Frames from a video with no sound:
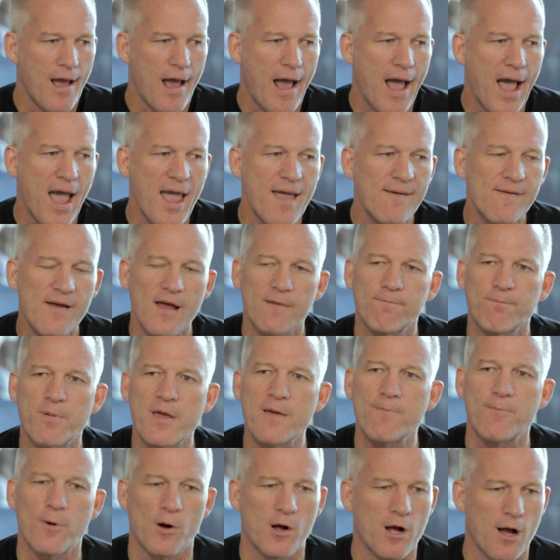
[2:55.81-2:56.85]
I have had
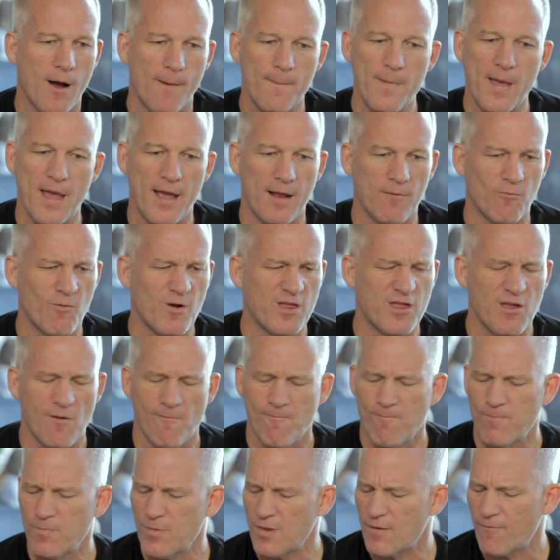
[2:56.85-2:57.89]
people come in with
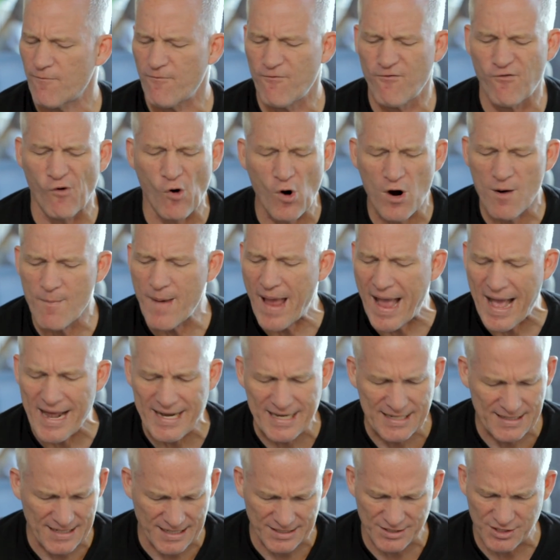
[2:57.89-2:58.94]

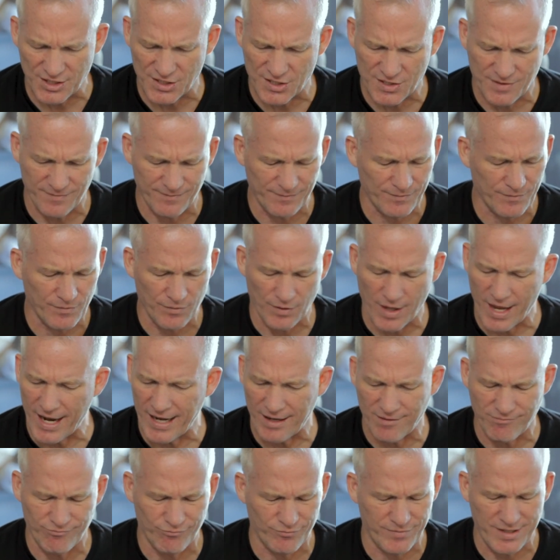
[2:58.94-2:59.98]
formatting that's just
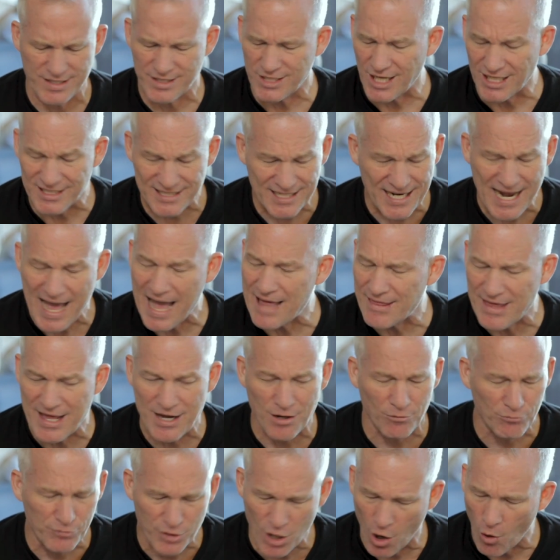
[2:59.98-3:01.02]
like, does not, they
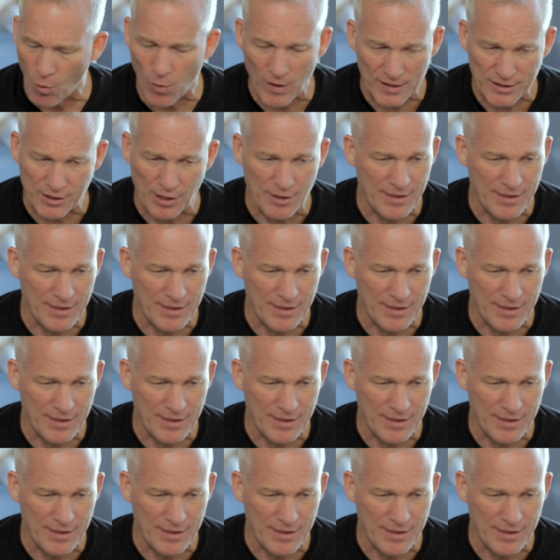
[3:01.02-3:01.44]
don't know what, they,